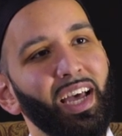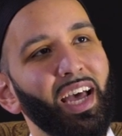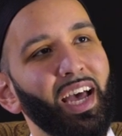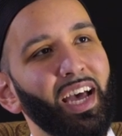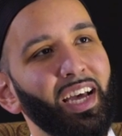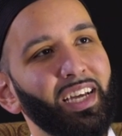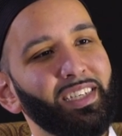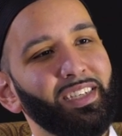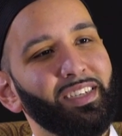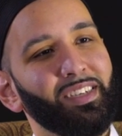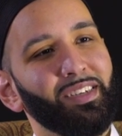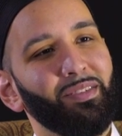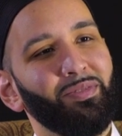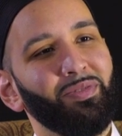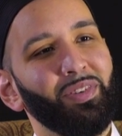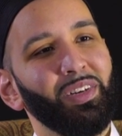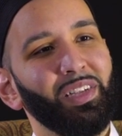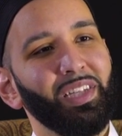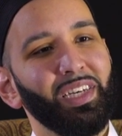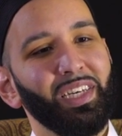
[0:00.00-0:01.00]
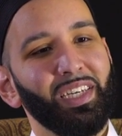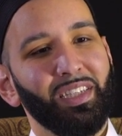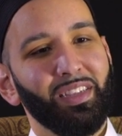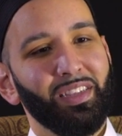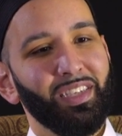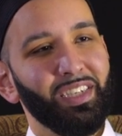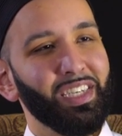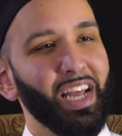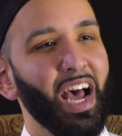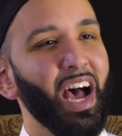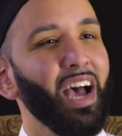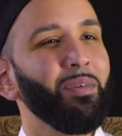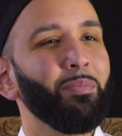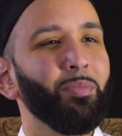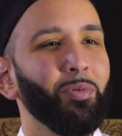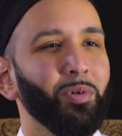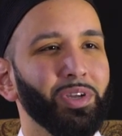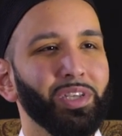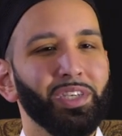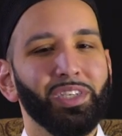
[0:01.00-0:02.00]
and feeling this high
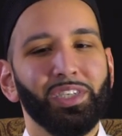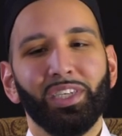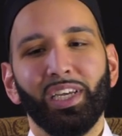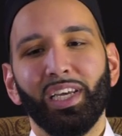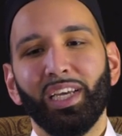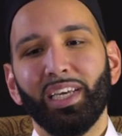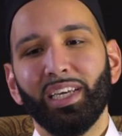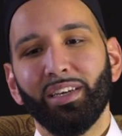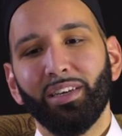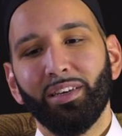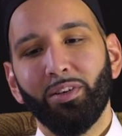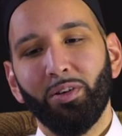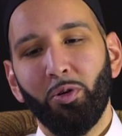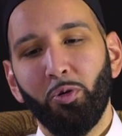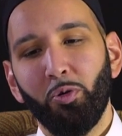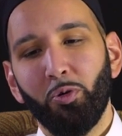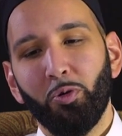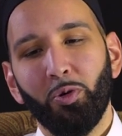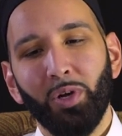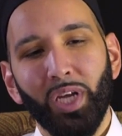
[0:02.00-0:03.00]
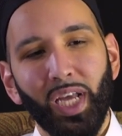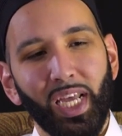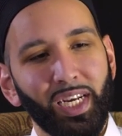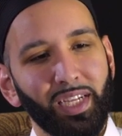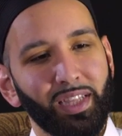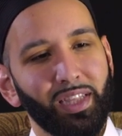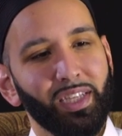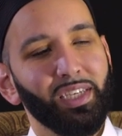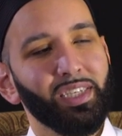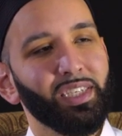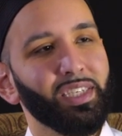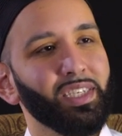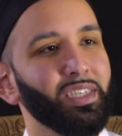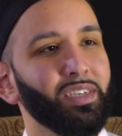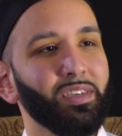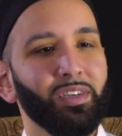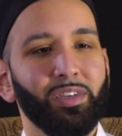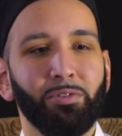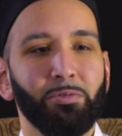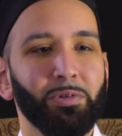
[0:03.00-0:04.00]
point and saying, who created this?
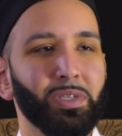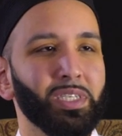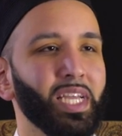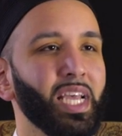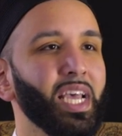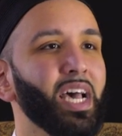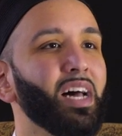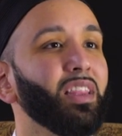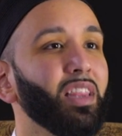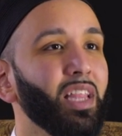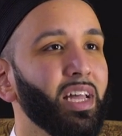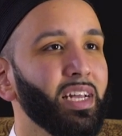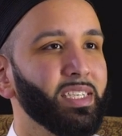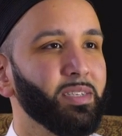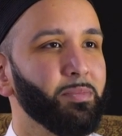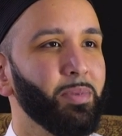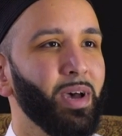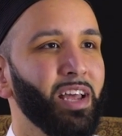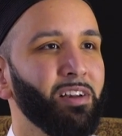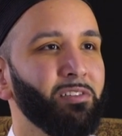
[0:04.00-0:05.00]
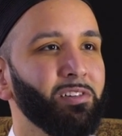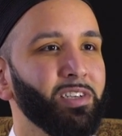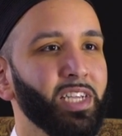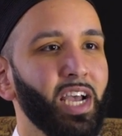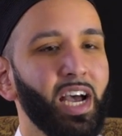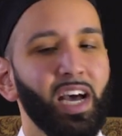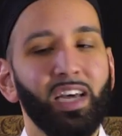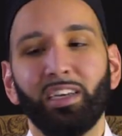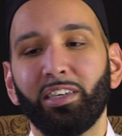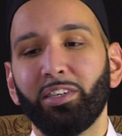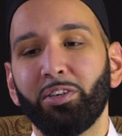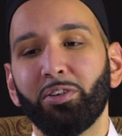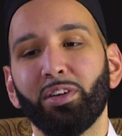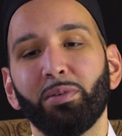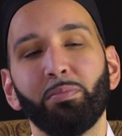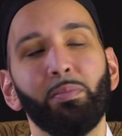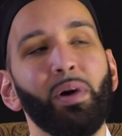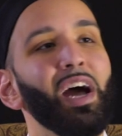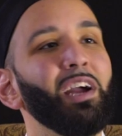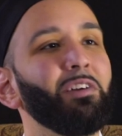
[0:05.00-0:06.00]
And you would say, Allah subhanahu wa ta'ala, and you're
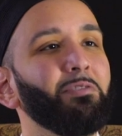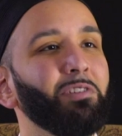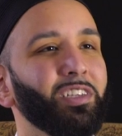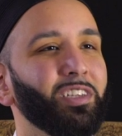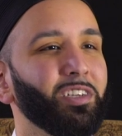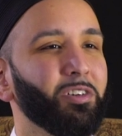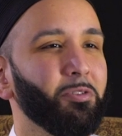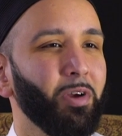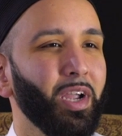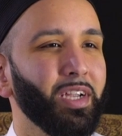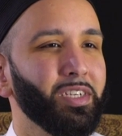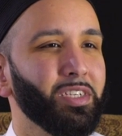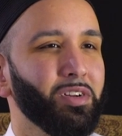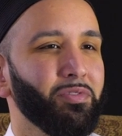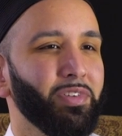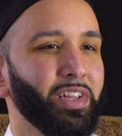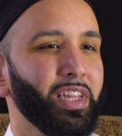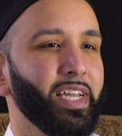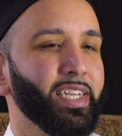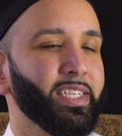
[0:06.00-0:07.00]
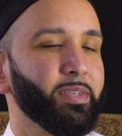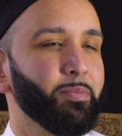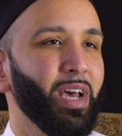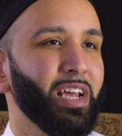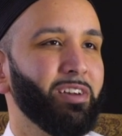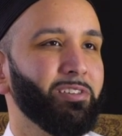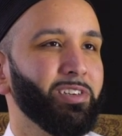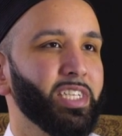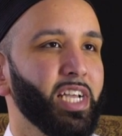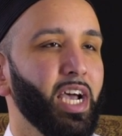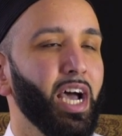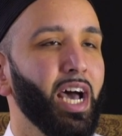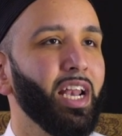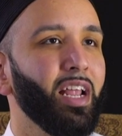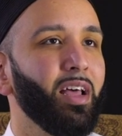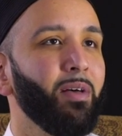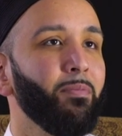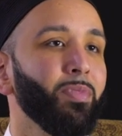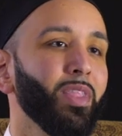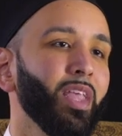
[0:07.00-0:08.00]
admiring the creation of Allah subhanahu wa ta'ala.